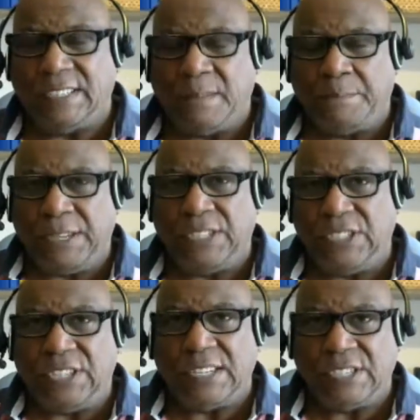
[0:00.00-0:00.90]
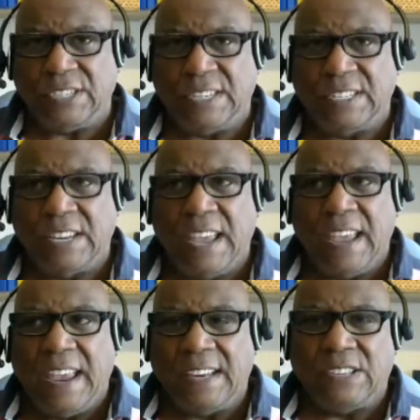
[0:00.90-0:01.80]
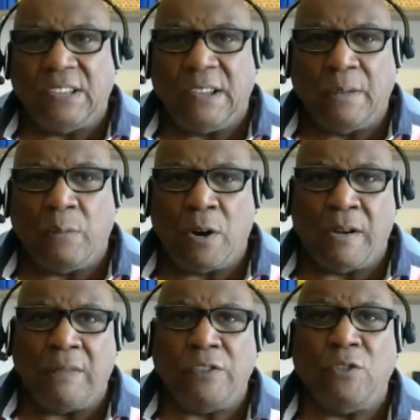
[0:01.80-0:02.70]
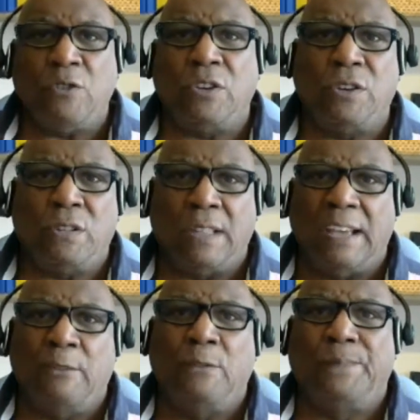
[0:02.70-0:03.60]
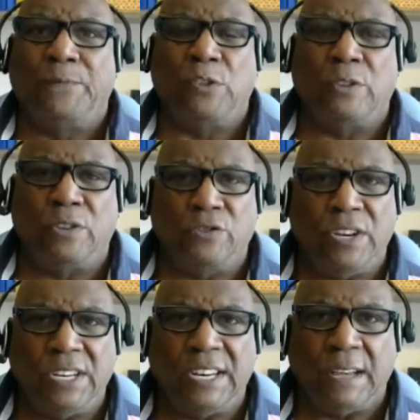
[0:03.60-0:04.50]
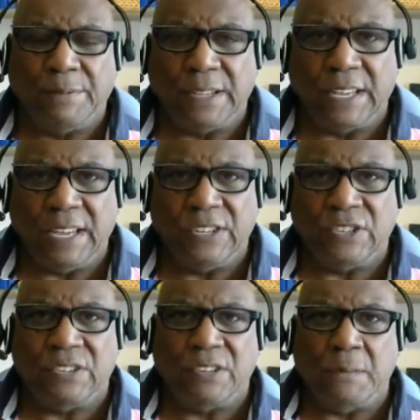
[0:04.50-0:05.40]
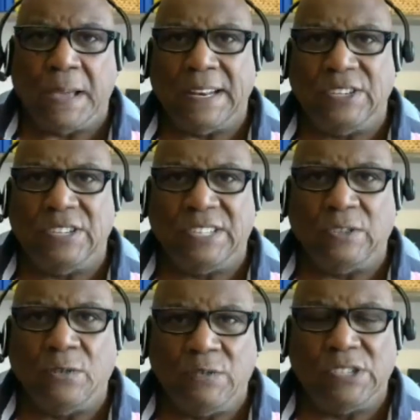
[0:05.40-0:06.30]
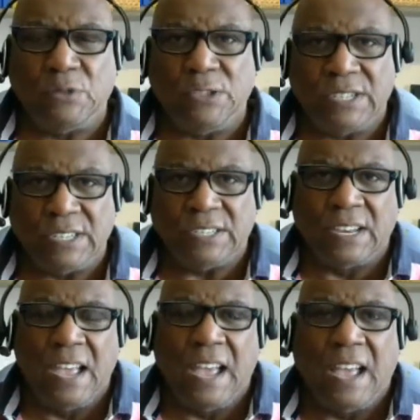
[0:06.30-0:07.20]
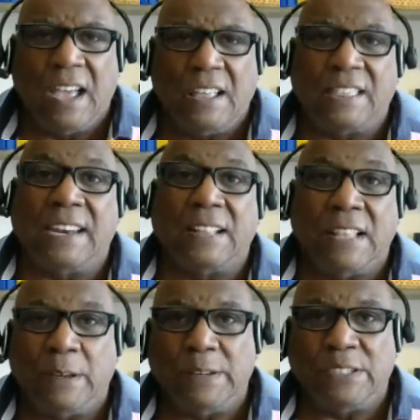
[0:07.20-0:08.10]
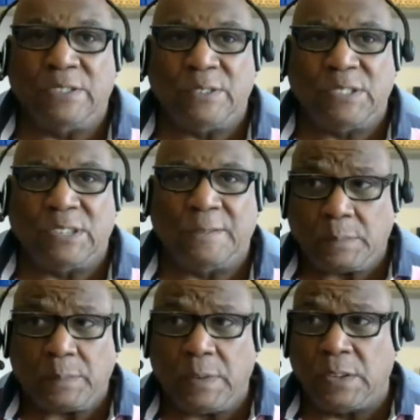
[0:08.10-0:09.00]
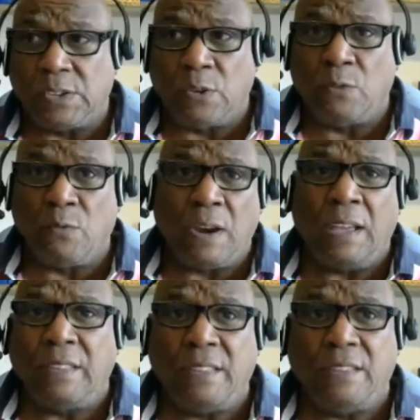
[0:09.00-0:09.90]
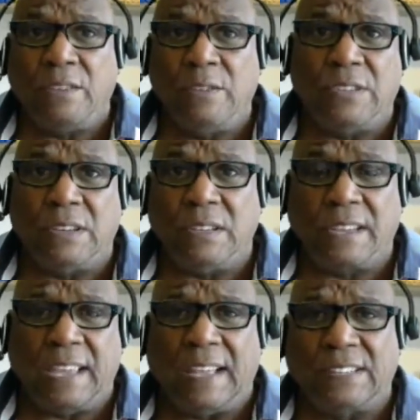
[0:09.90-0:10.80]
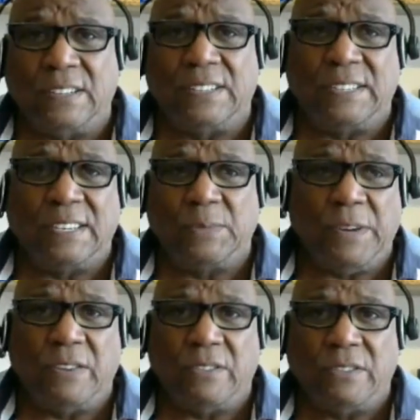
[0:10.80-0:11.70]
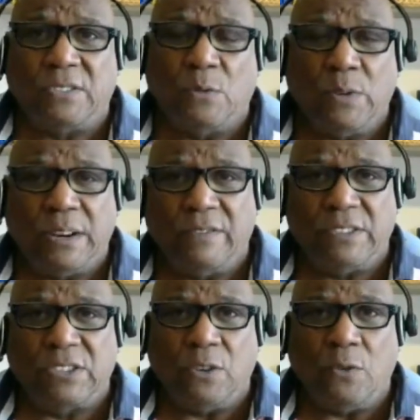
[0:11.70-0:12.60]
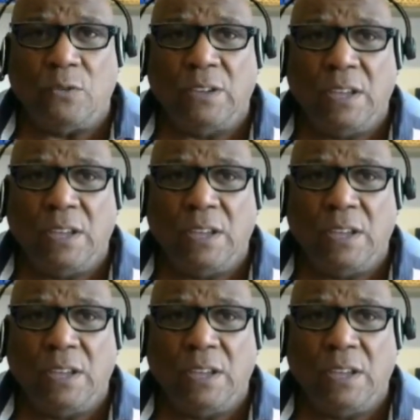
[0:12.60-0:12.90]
big suggestion is that wherever you can allow your 3D application to manage its own resources, then allow it to do so. So rather than using the Catalyst experience or whatever it's called,